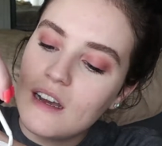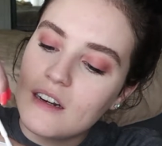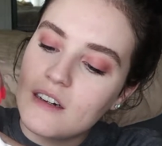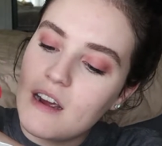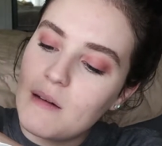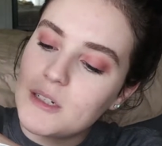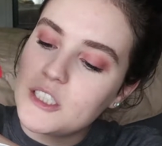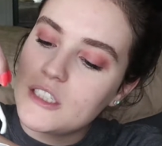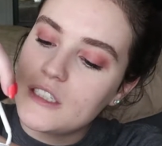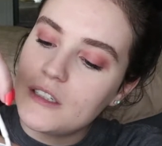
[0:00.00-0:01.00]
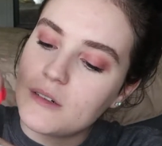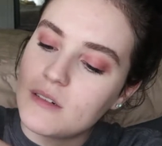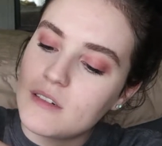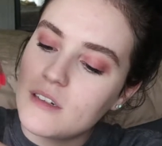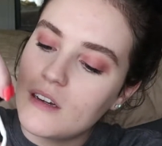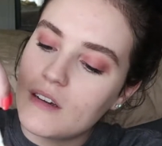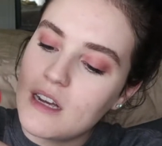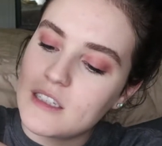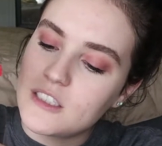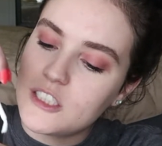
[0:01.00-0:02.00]
I don't know how much to do. Oh
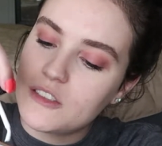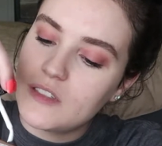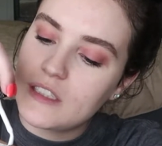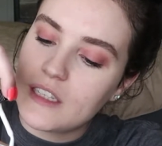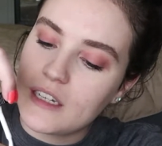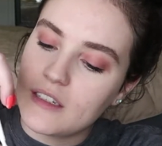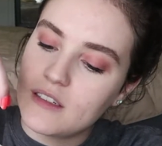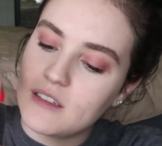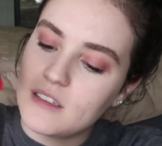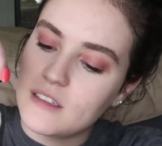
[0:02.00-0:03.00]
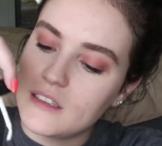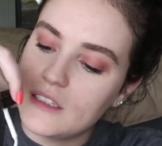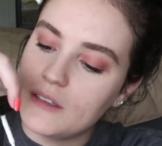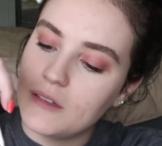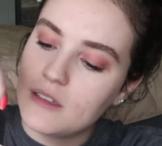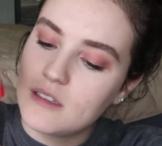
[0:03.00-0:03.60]
god, this just feels like glue.